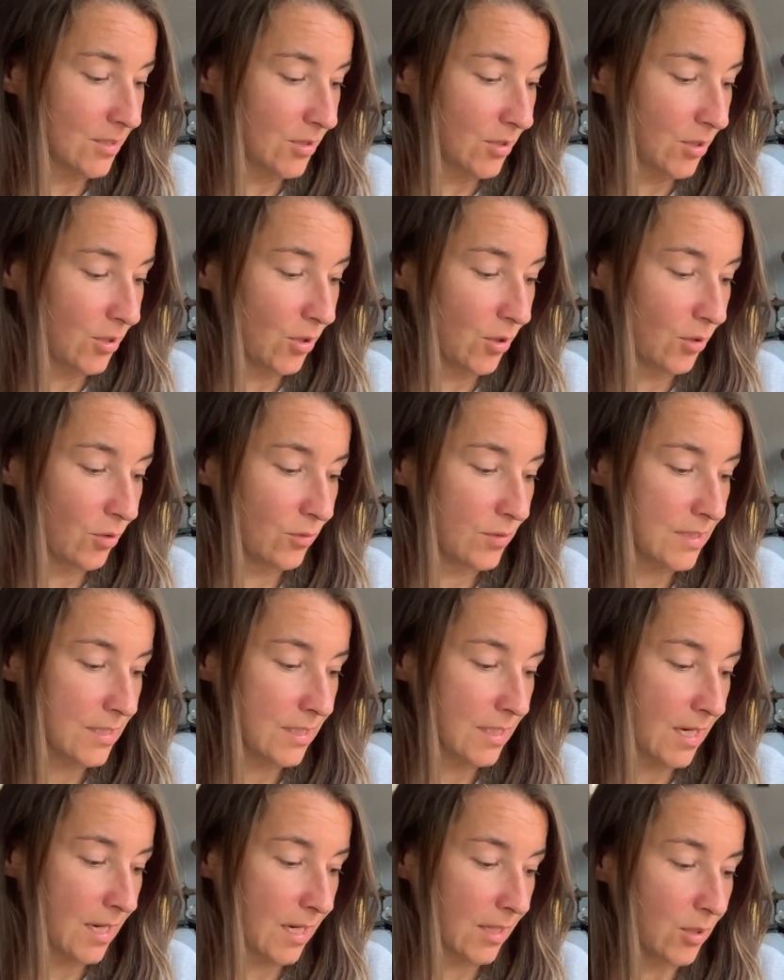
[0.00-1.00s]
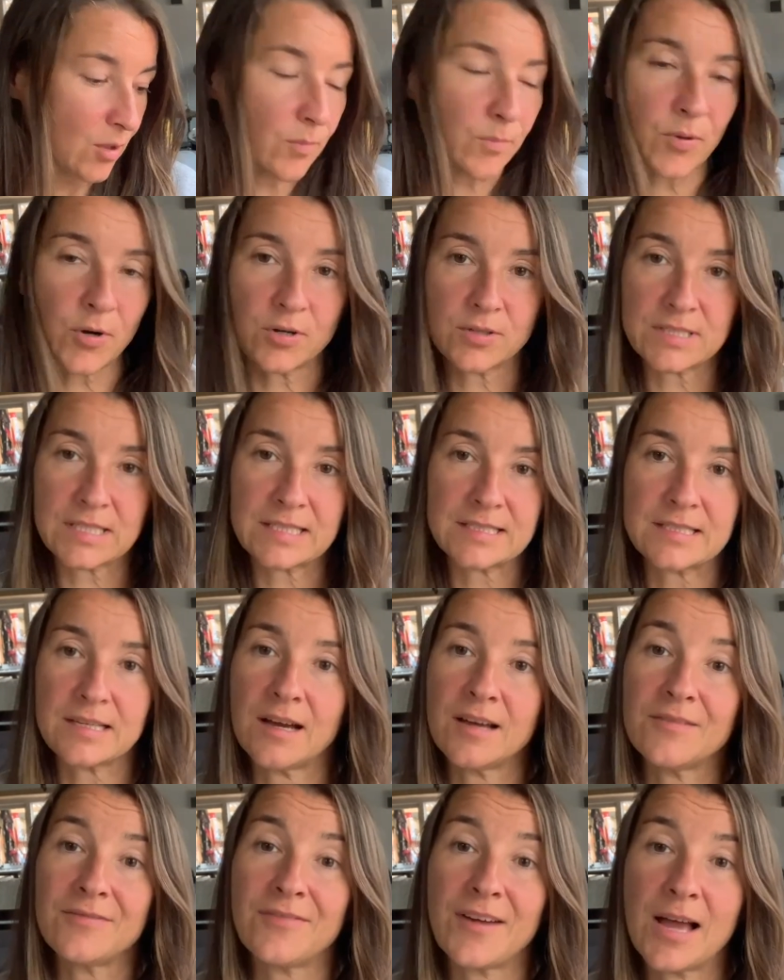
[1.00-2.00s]
to use a new product that
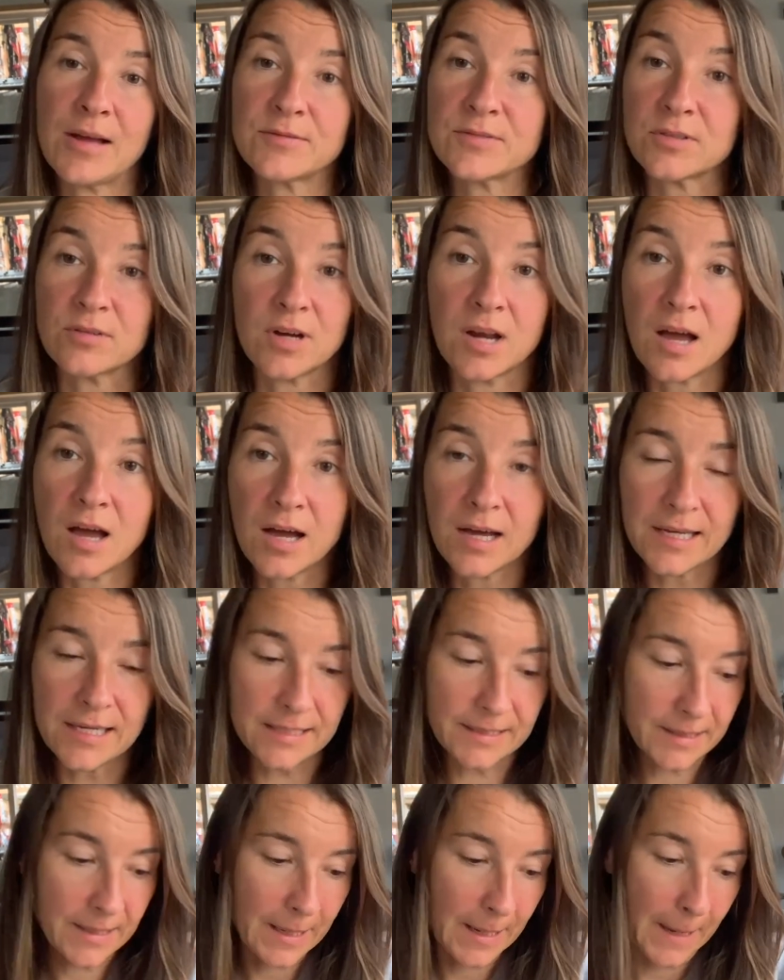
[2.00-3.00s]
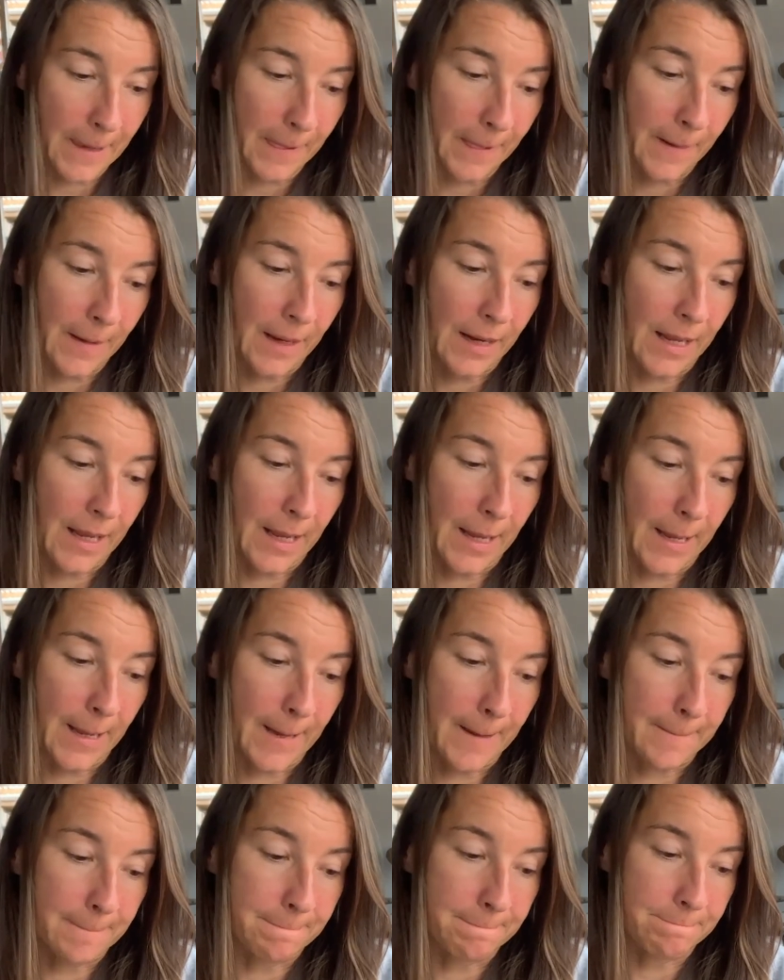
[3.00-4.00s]
I found online
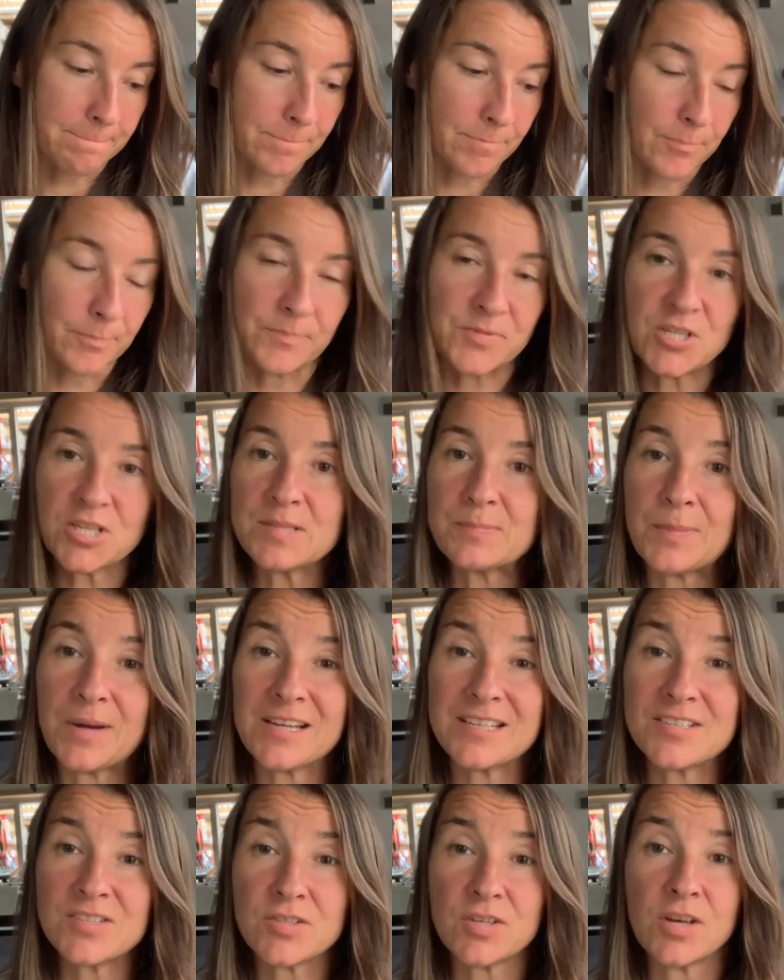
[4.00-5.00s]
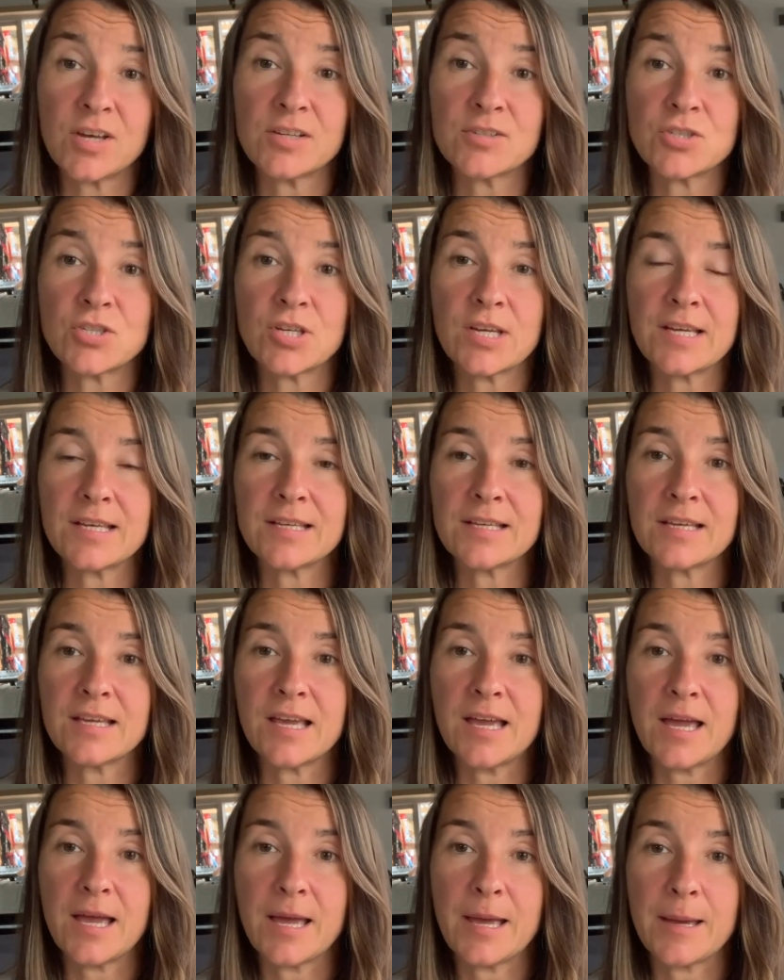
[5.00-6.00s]
um, just by searching
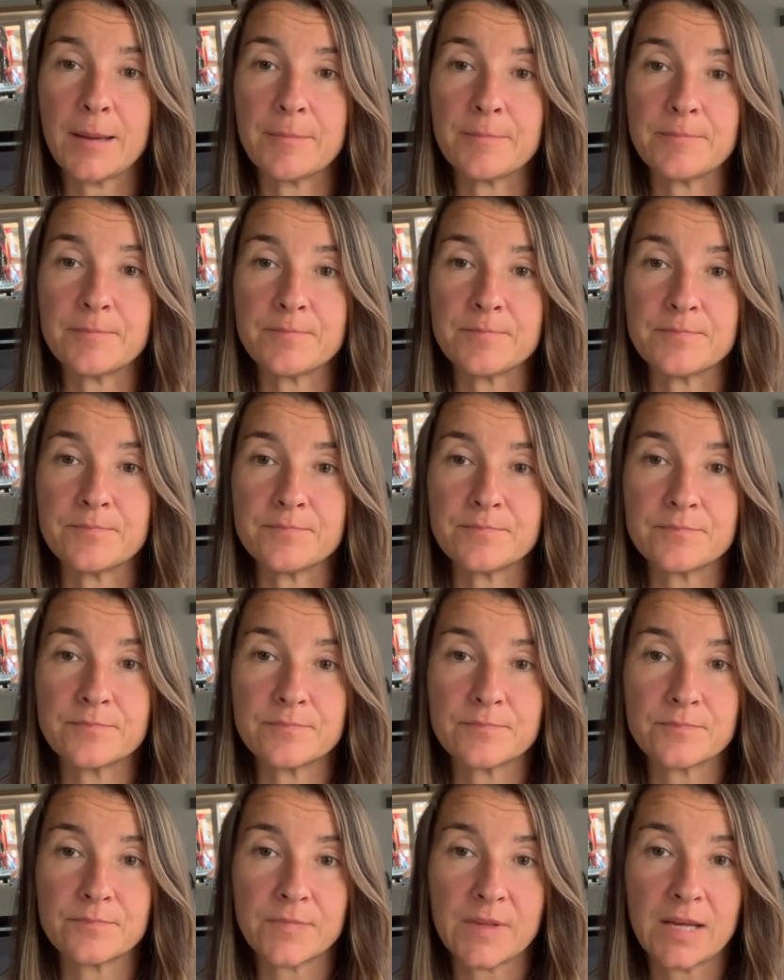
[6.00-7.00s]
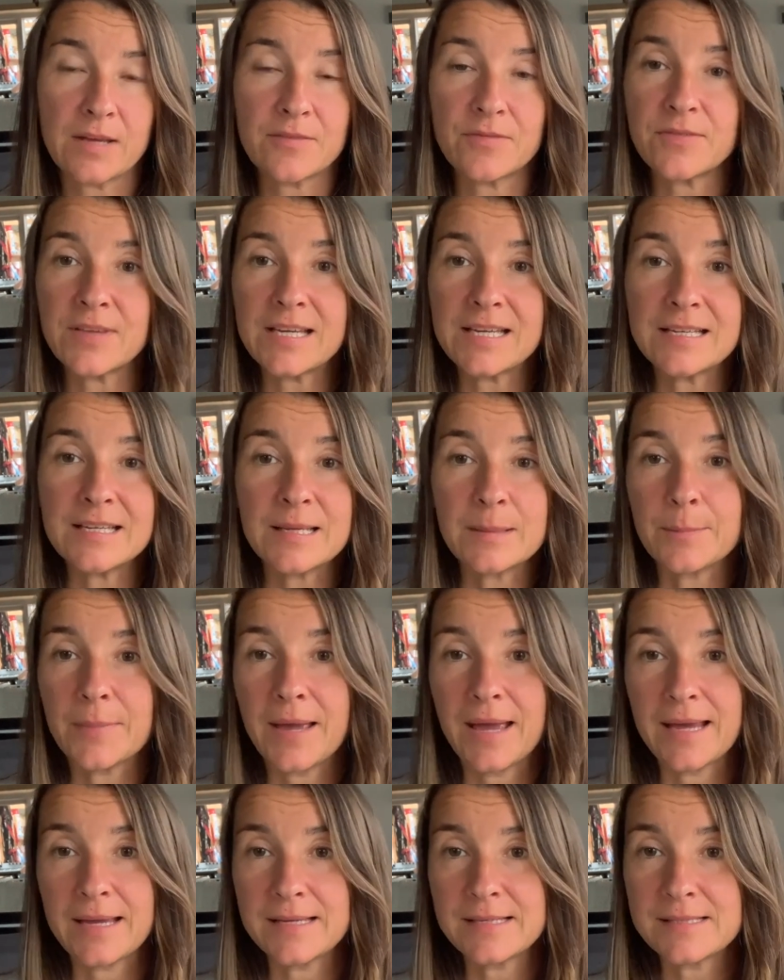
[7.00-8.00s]
um, thickening
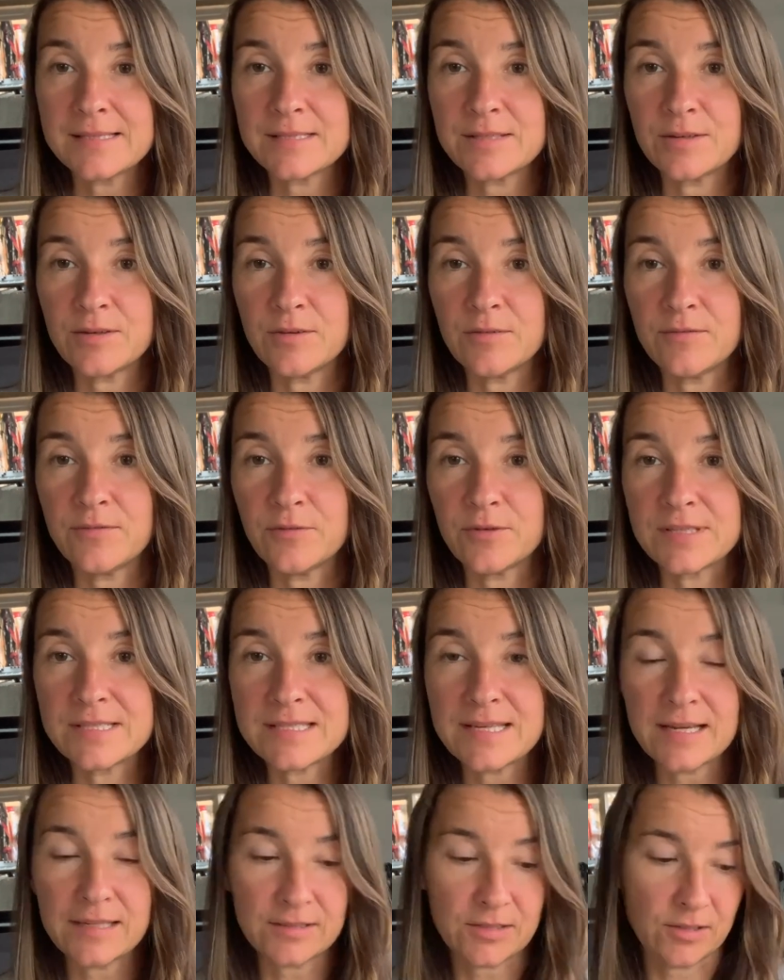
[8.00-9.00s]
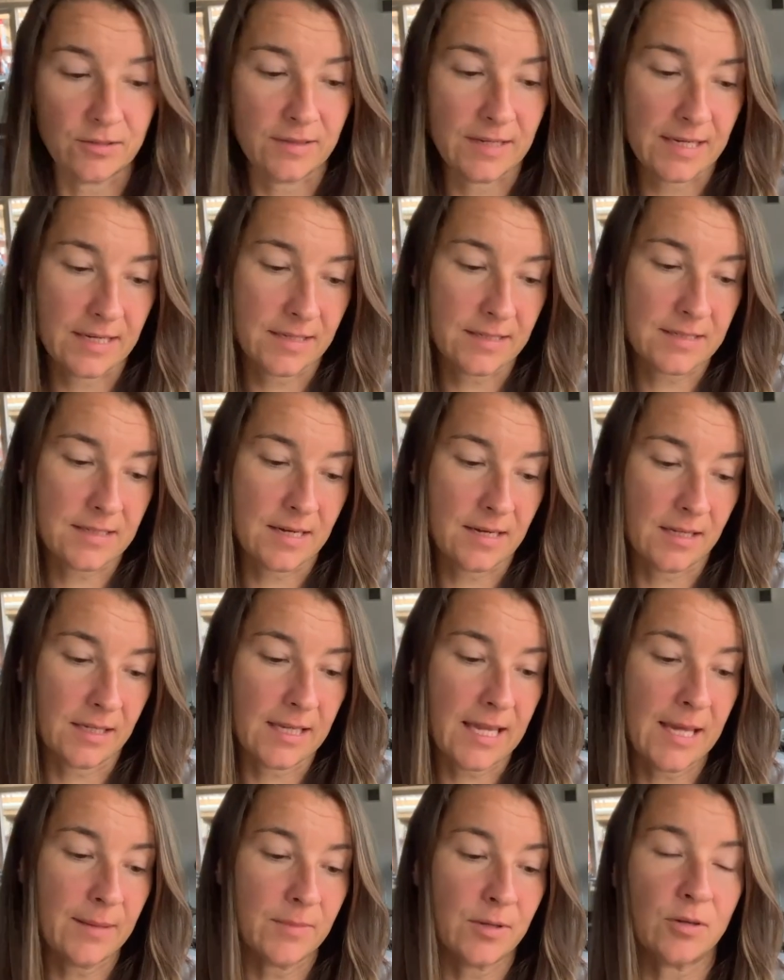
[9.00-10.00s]
paste for intaglio inks and I
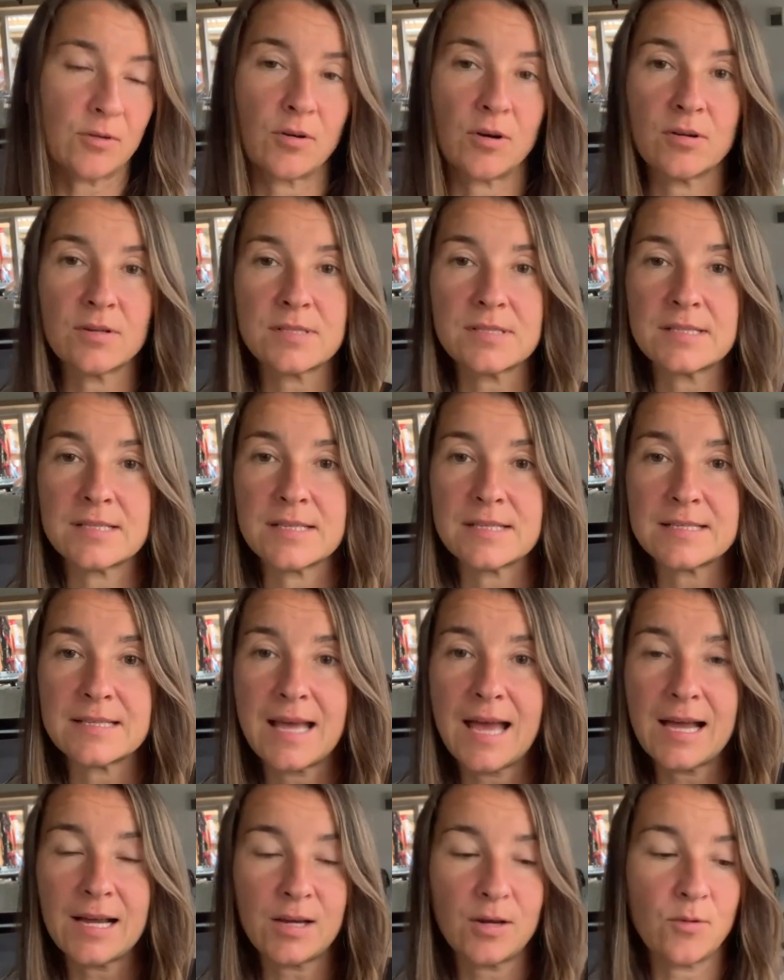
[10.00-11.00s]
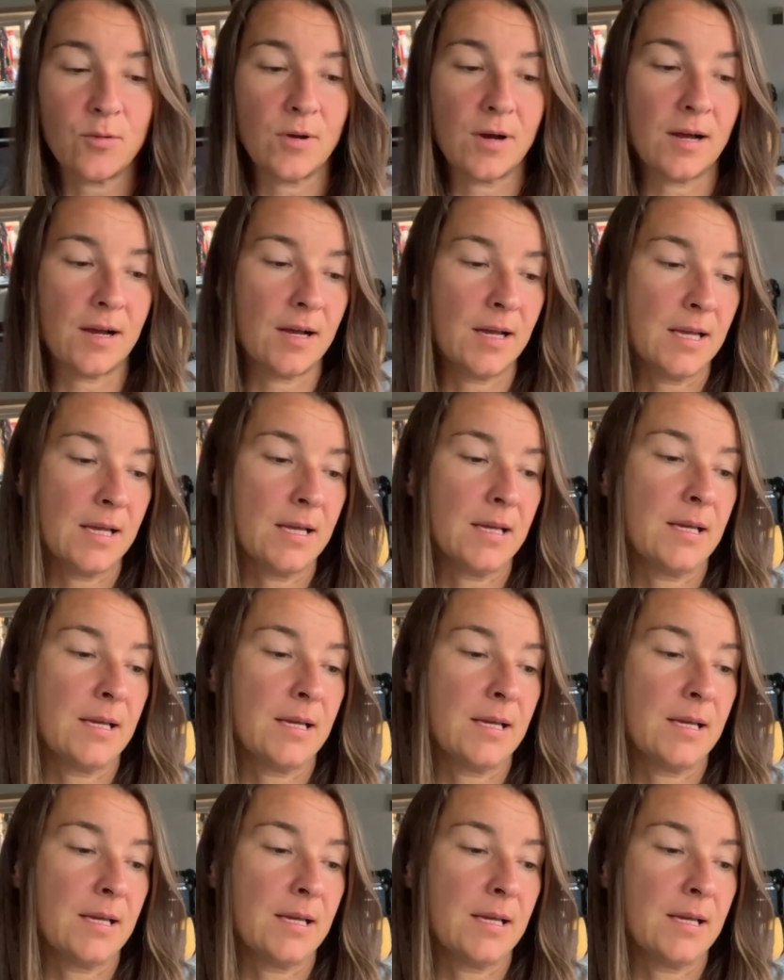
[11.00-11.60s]
came across this Akua